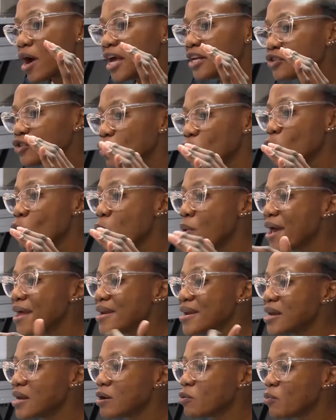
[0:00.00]

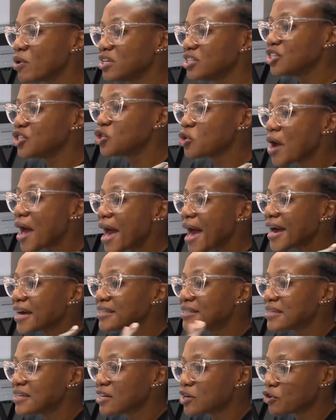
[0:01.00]
when did your
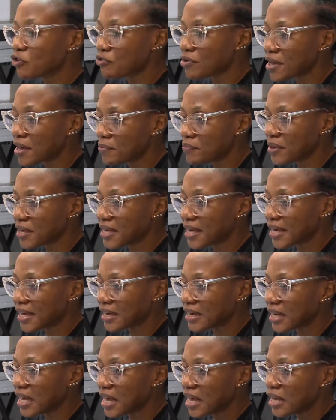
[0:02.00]
acting career
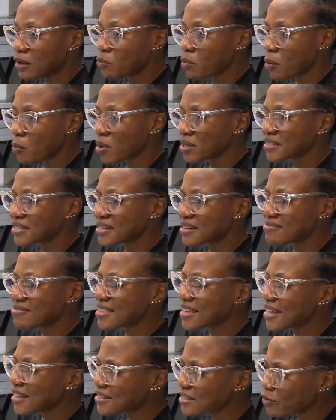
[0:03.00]
begin? What was it,
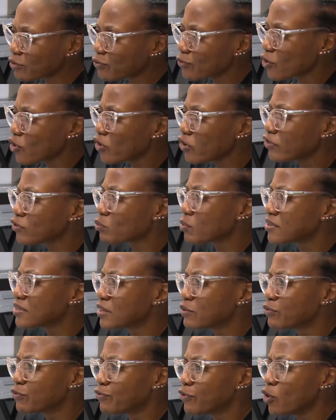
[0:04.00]
theater first? Was
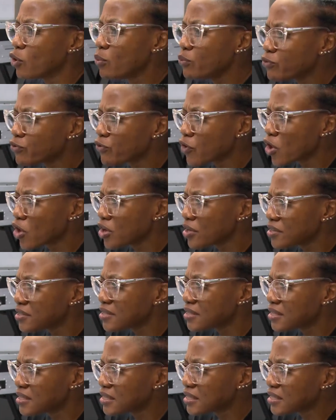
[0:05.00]
it film
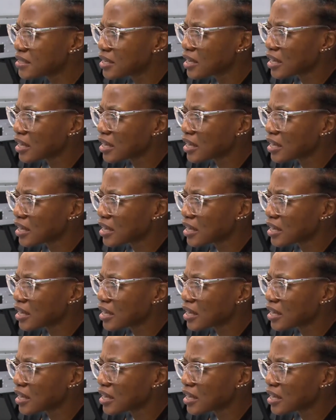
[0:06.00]
first?